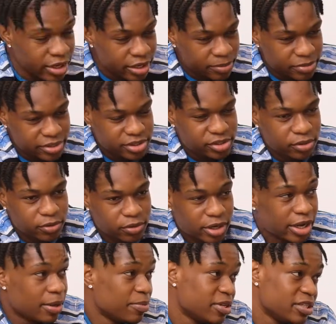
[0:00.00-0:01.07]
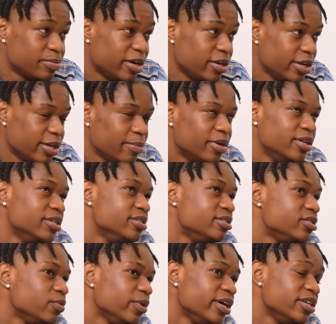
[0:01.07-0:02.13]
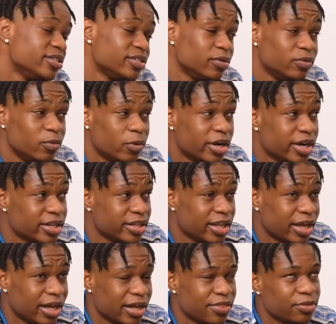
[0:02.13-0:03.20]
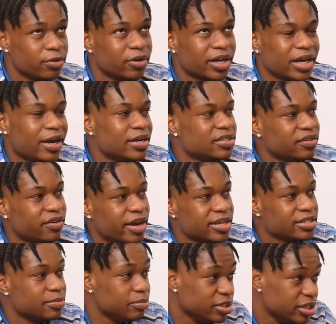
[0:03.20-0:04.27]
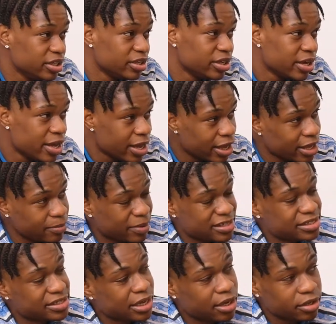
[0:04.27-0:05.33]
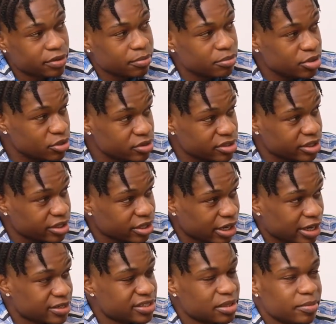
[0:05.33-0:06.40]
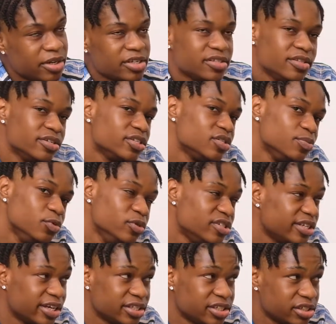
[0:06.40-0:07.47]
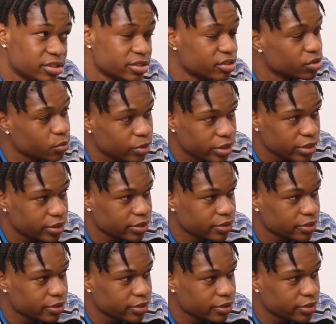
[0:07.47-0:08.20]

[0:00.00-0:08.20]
But so Herman is my name, and Suede is a word that I thought characterized me and my sound of music, like similar to the smooth texture of suede.